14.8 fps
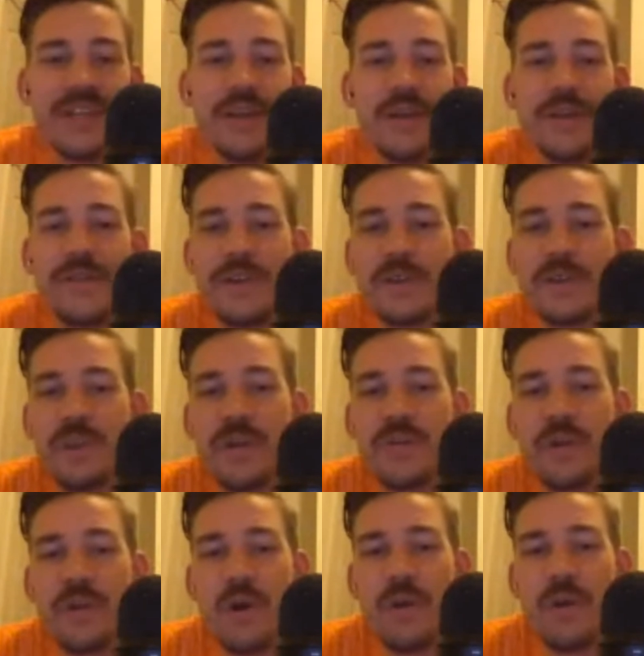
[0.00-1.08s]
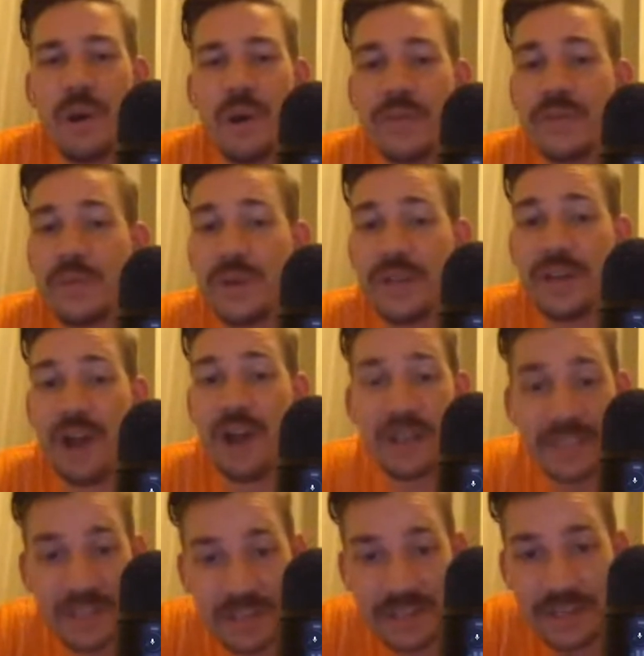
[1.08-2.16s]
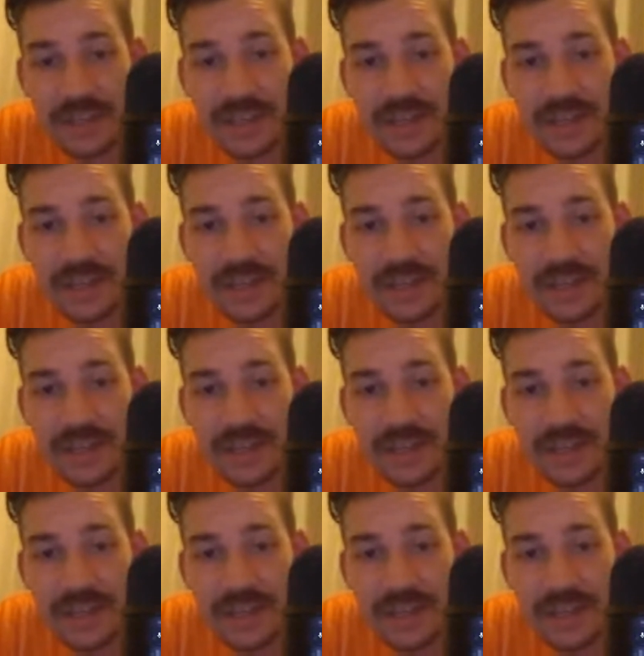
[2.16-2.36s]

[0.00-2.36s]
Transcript: her first big role post winning an Oscar.